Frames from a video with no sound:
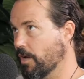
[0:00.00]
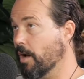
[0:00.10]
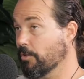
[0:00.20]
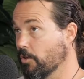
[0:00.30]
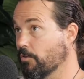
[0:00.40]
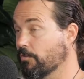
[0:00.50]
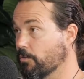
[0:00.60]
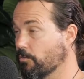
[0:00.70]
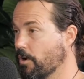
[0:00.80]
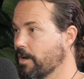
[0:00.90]
Along for
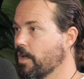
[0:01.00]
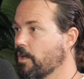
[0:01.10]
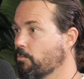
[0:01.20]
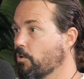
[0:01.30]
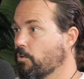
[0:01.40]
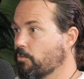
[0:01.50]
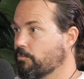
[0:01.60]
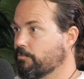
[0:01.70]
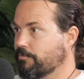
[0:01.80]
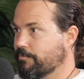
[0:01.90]
the ride. Well,
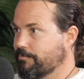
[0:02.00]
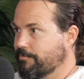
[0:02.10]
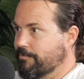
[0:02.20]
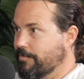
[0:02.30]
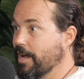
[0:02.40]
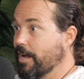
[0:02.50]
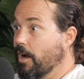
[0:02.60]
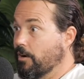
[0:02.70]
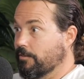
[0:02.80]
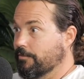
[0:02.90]
they
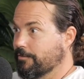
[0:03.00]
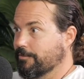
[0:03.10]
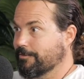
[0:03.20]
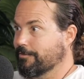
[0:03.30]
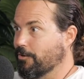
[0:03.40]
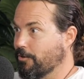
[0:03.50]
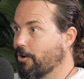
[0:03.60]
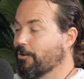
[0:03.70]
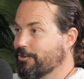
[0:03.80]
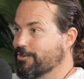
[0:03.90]
are
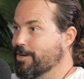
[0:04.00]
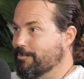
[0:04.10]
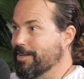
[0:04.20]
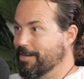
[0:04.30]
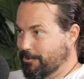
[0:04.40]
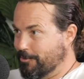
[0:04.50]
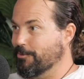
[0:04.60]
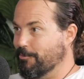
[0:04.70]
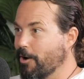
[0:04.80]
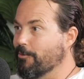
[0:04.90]
on the ship. They're doing
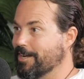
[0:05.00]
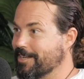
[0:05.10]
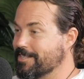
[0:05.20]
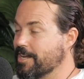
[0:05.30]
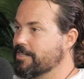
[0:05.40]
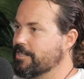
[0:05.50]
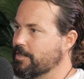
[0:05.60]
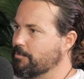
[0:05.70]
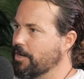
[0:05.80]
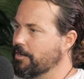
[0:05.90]
the rowing
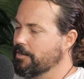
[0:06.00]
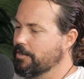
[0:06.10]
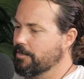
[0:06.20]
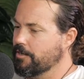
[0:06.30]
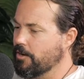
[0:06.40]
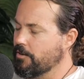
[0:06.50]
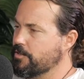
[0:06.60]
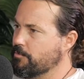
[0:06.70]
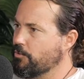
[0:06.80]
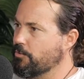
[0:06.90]
essentially, but
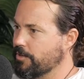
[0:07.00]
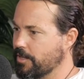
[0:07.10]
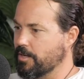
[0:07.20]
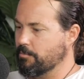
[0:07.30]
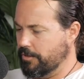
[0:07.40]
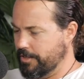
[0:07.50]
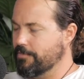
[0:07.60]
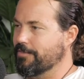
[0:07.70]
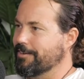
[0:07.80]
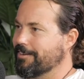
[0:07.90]
it's important that they
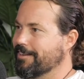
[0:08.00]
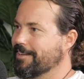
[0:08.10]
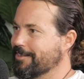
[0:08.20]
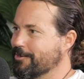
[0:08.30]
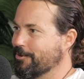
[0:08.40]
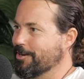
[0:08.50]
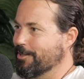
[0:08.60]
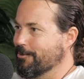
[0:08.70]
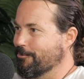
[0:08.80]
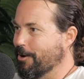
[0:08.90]
believe in doing
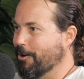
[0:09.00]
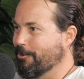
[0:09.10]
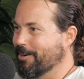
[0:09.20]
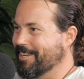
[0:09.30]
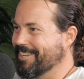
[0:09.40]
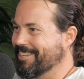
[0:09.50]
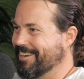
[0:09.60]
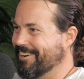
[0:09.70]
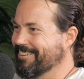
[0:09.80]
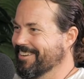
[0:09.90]
the rowing.
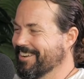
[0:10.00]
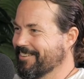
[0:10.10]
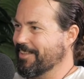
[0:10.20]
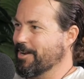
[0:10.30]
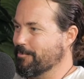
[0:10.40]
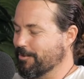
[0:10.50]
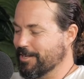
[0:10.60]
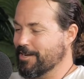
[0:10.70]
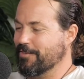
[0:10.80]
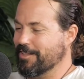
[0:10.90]
If they don't
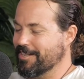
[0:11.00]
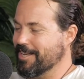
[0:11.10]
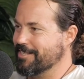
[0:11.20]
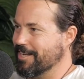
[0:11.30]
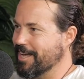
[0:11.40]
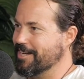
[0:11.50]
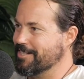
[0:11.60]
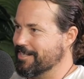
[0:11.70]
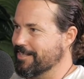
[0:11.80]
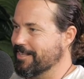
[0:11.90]
believe in the
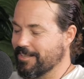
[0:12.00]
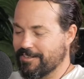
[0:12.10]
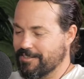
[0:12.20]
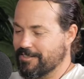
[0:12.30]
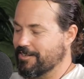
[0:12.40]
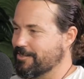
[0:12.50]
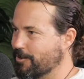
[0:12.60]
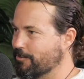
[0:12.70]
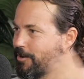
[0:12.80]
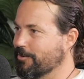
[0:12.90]
destination, then they're just going to
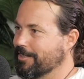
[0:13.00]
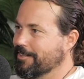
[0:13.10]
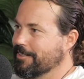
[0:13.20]
stop rowing.